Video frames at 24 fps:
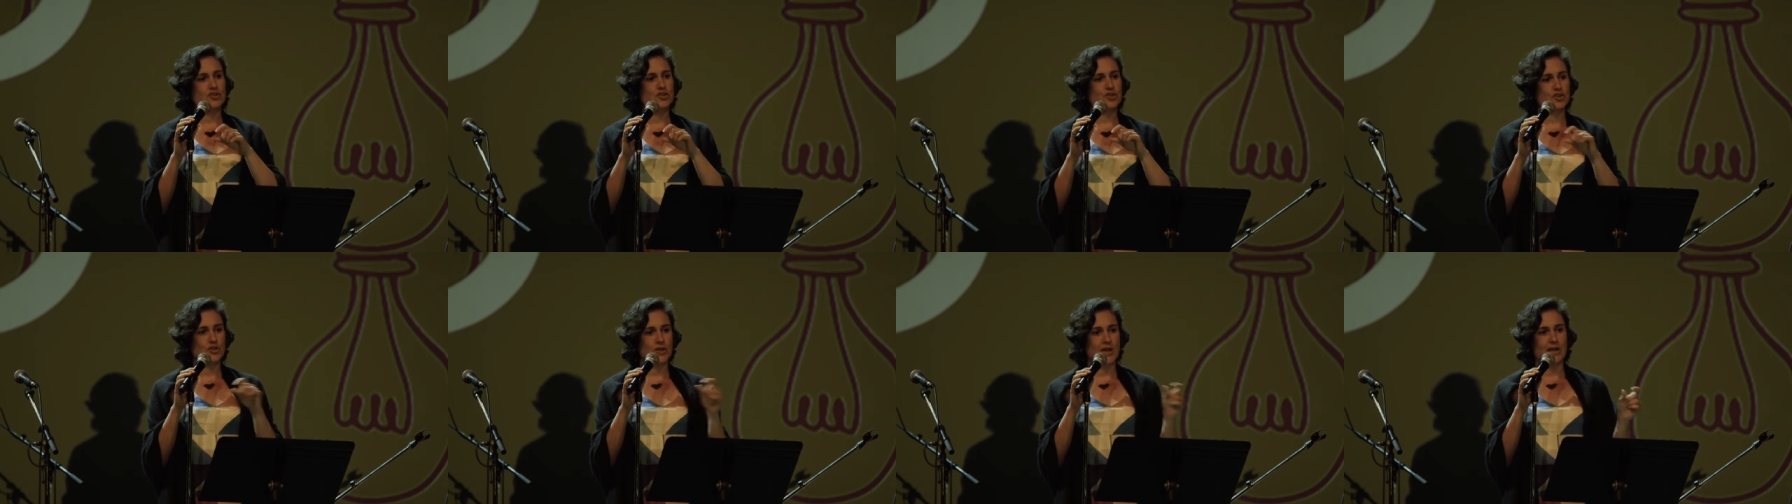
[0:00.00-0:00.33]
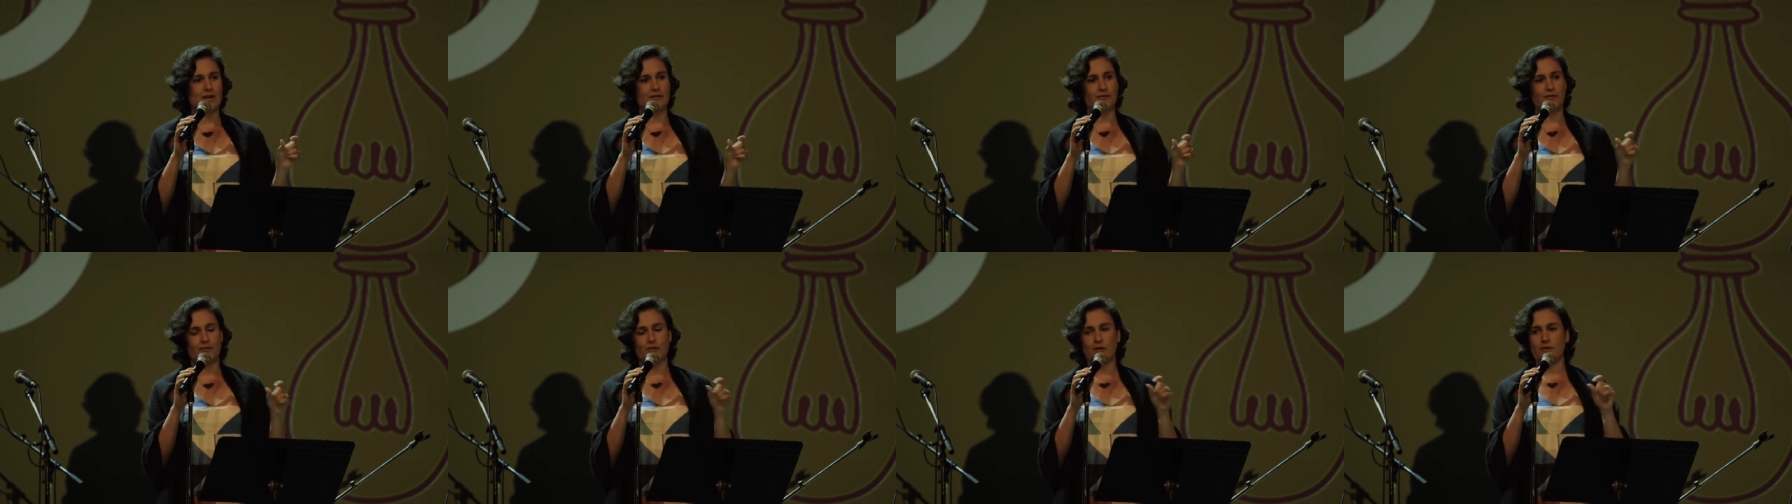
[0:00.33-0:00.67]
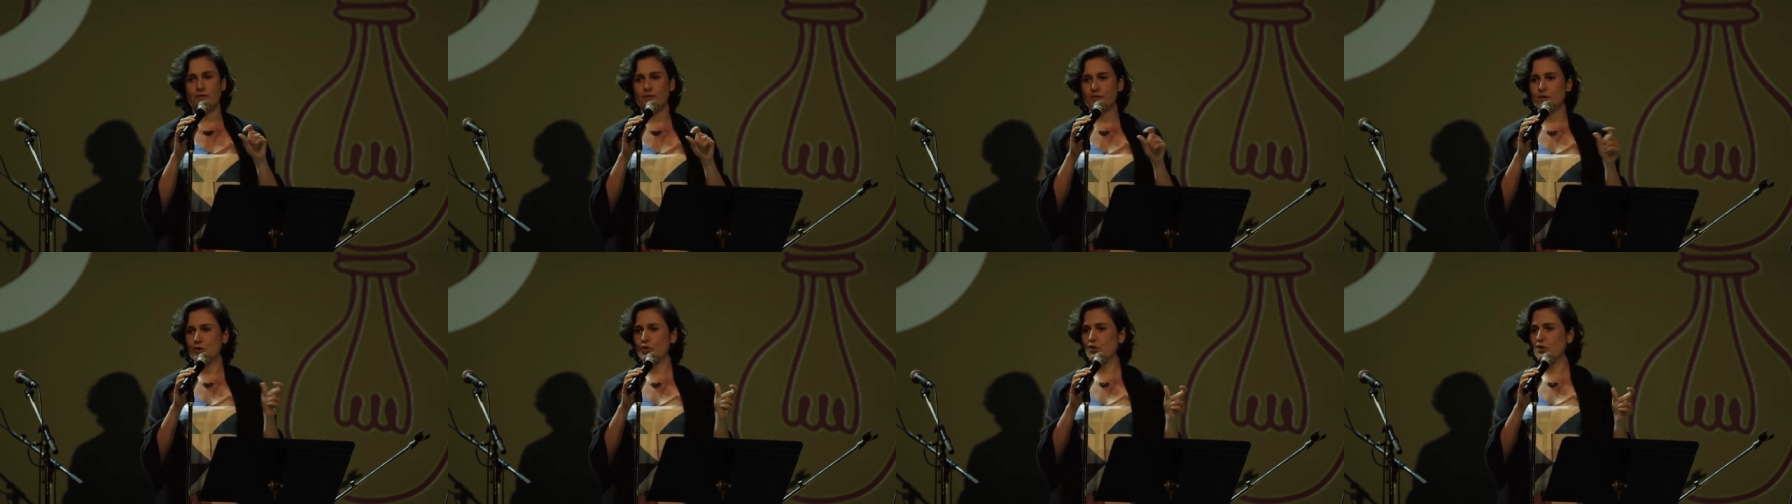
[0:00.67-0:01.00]
shelf
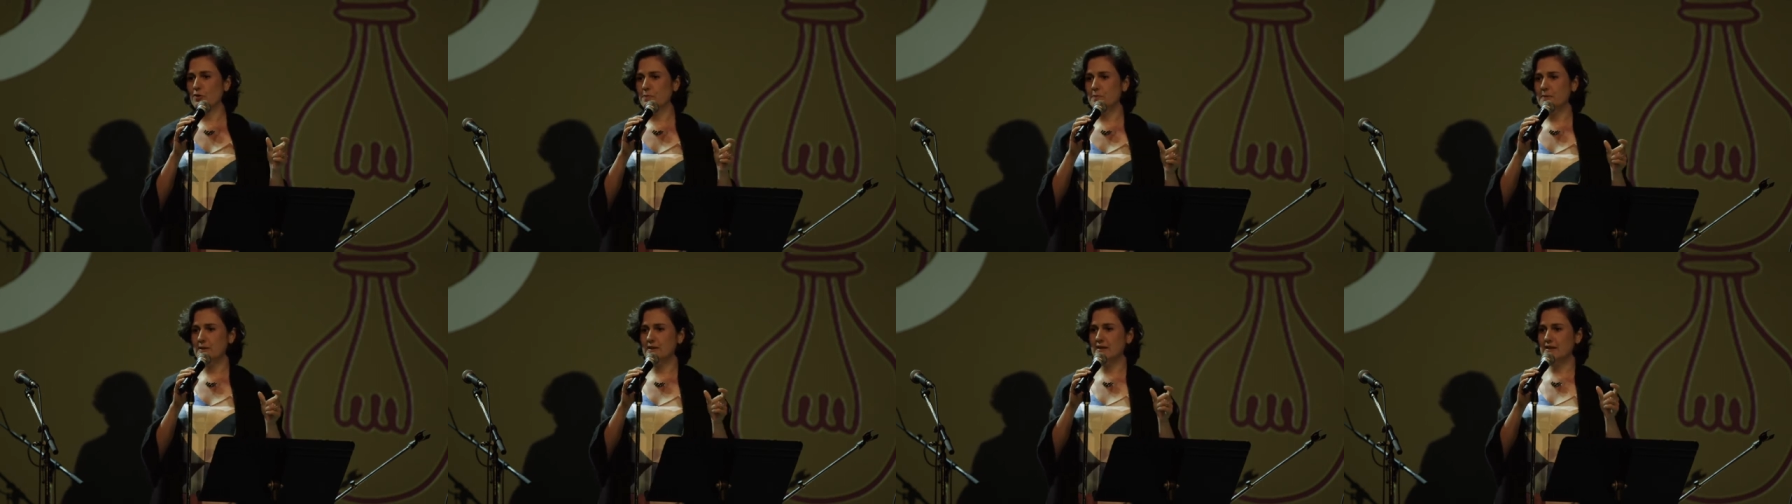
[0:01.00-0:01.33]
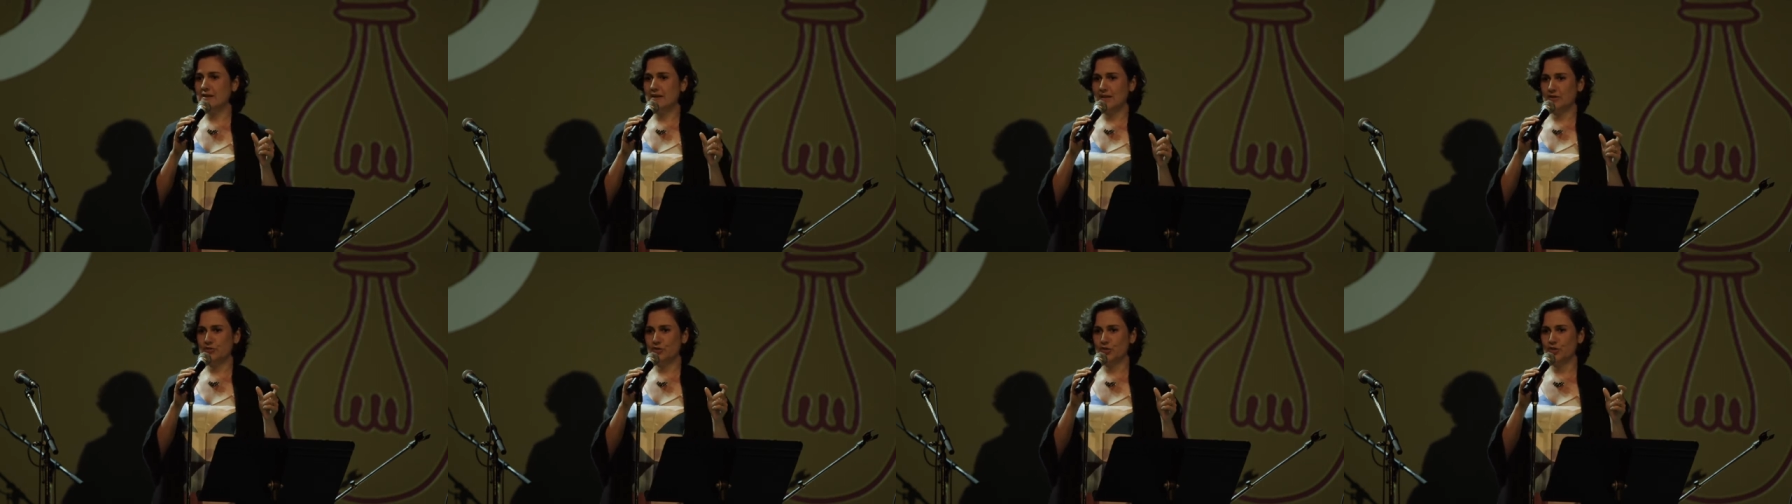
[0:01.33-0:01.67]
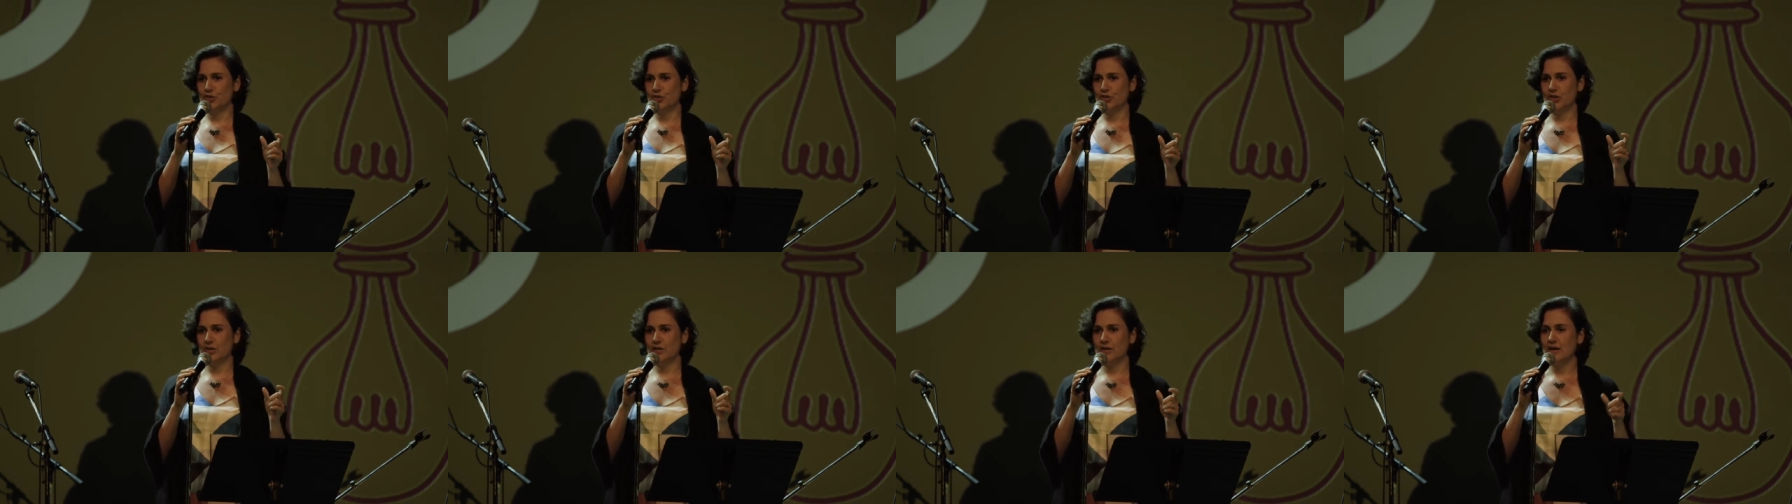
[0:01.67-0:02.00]
of European
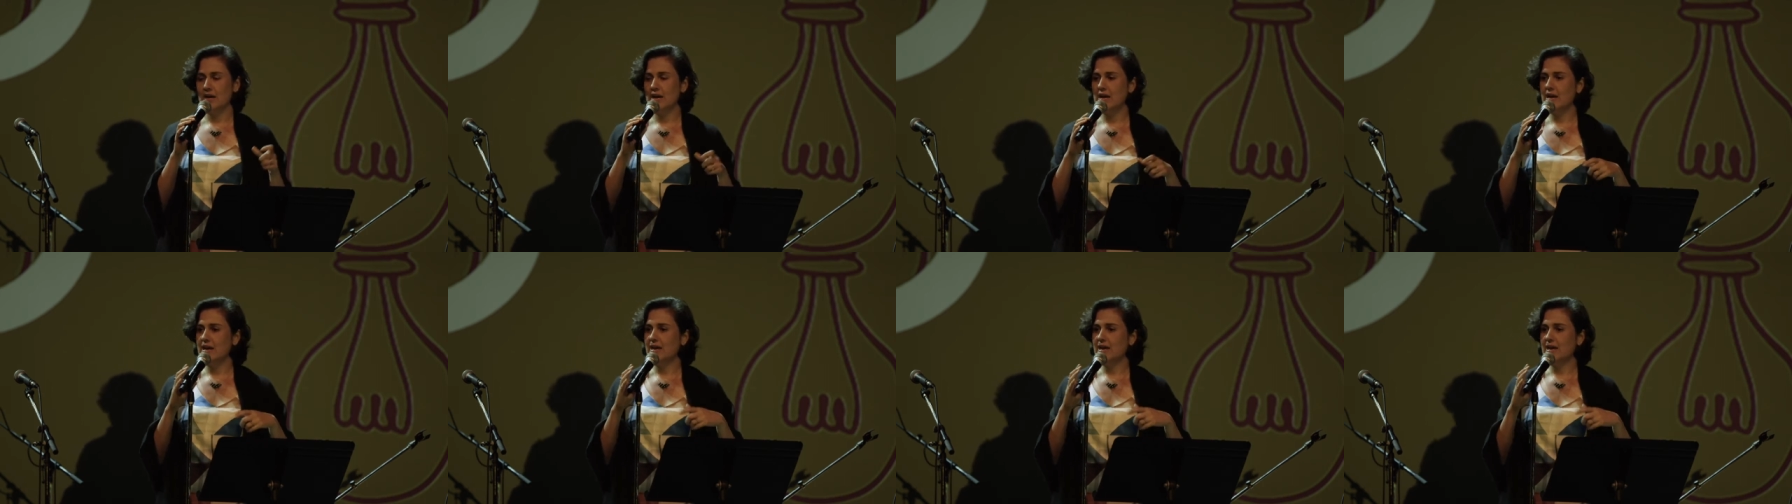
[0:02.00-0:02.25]
literature